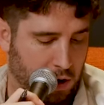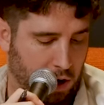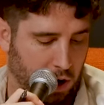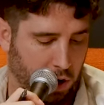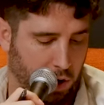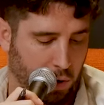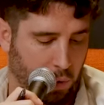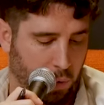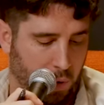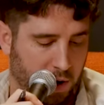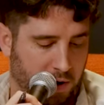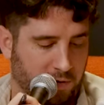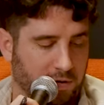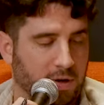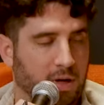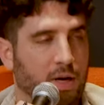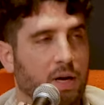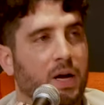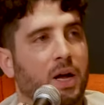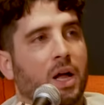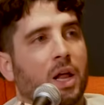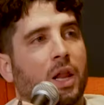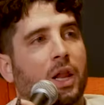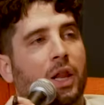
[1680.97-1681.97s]

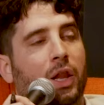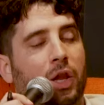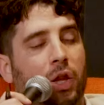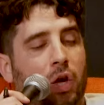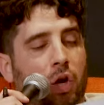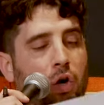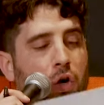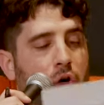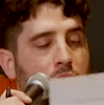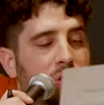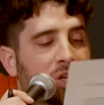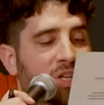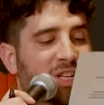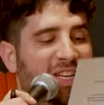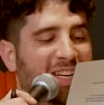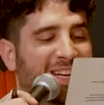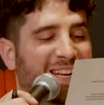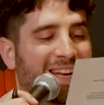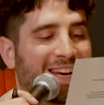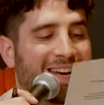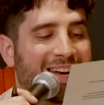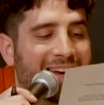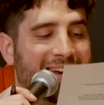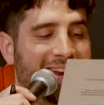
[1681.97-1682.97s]
Gorilla learns
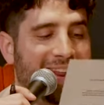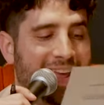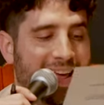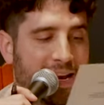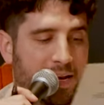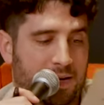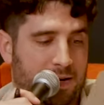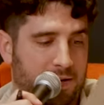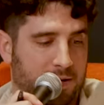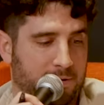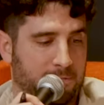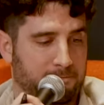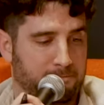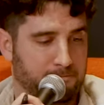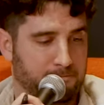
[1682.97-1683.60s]
to knit.